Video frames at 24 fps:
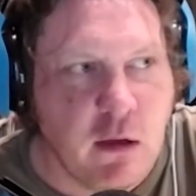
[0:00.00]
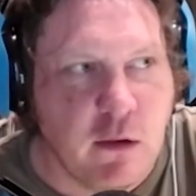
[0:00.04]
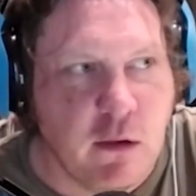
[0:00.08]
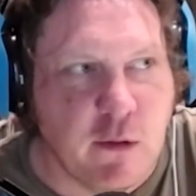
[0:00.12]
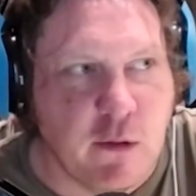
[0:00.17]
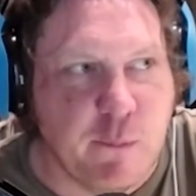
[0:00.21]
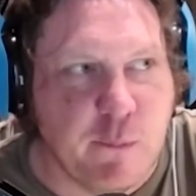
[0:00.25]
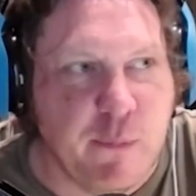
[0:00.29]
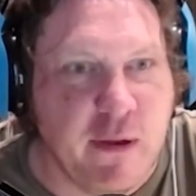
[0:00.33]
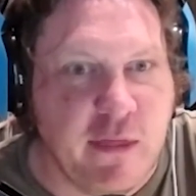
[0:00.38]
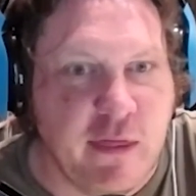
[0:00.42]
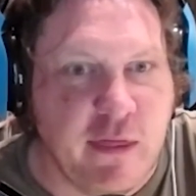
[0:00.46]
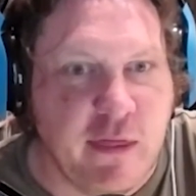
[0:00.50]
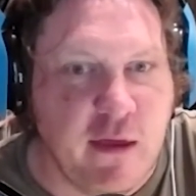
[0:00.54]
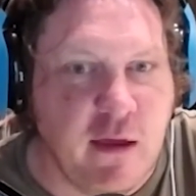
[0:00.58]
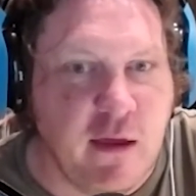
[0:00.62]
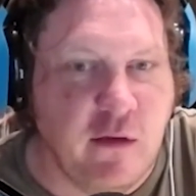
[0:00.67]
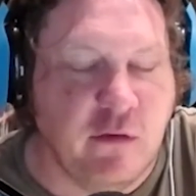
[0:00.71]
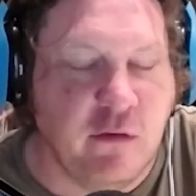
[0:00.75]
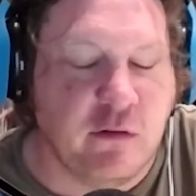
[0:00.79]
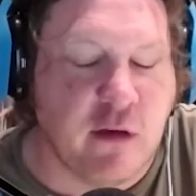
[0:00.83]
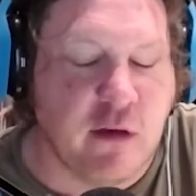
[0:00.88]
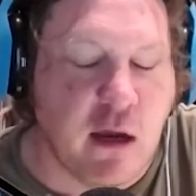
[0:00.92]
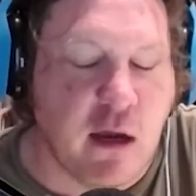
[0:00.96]
the
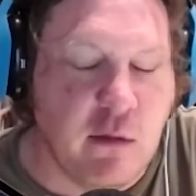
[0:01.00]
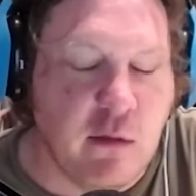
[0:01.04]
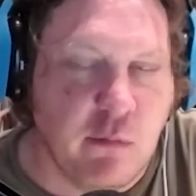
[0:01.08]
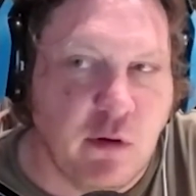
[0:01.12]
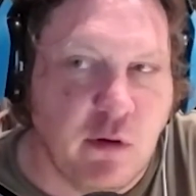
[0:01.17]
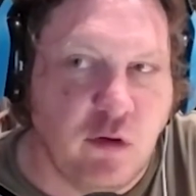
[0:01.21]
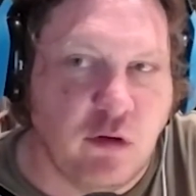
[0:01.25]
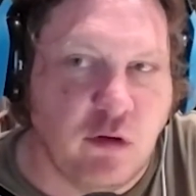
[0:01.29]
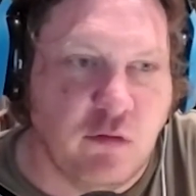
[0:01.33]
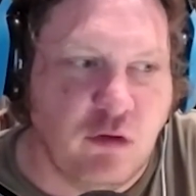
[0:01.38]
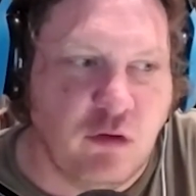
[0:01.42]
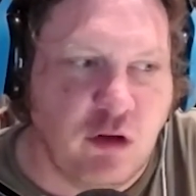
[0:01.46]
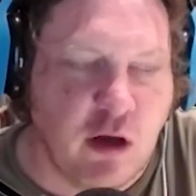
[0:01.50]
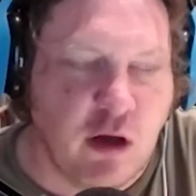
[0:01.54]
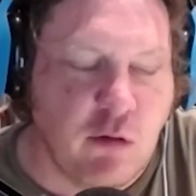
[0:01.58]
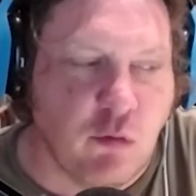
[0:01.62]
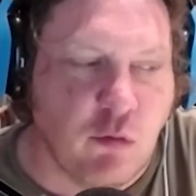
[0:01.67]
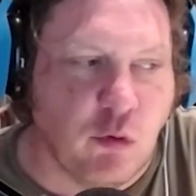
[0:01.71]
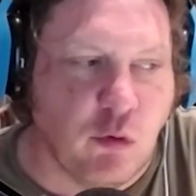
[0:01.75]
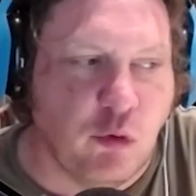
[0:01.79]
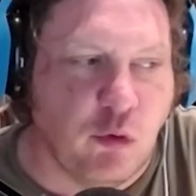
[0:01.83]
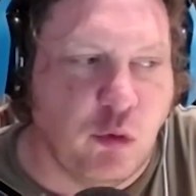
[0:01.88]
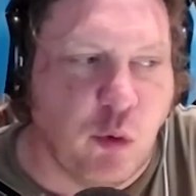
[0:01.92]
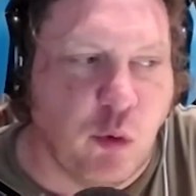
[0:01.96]
pithy statements of
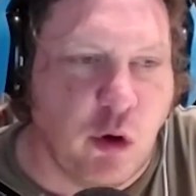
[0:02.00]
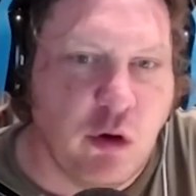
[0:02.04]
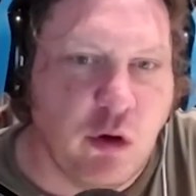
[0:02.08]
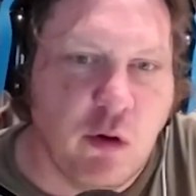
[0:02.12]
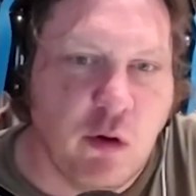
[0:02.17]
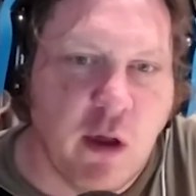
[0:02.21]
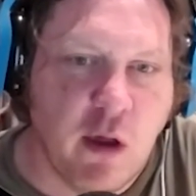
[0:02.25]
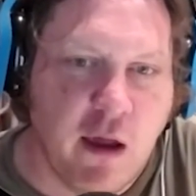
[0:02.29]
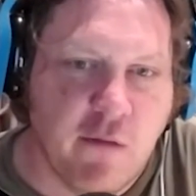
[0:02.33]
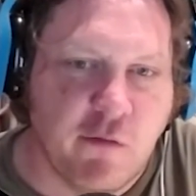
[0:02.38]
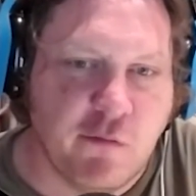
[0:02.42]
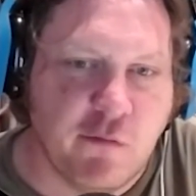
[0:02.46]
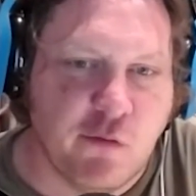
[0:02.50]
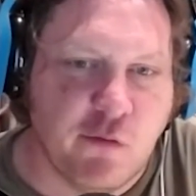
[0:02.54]
generals, what you have,